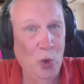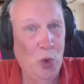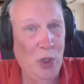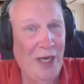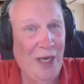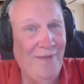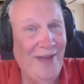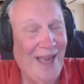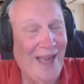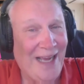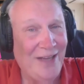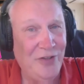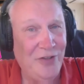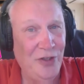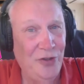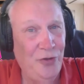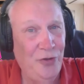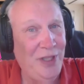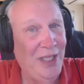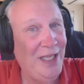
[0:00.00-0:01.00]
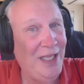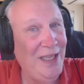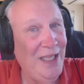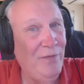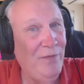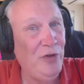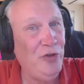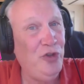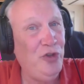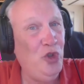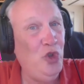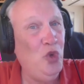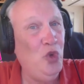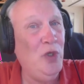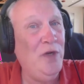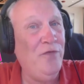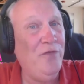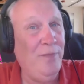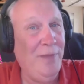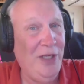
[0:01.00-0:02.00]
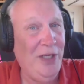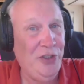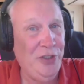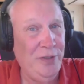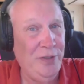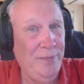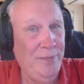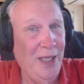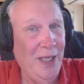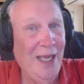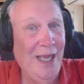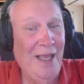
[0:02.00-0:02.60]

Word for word: would have access to that level 2 information.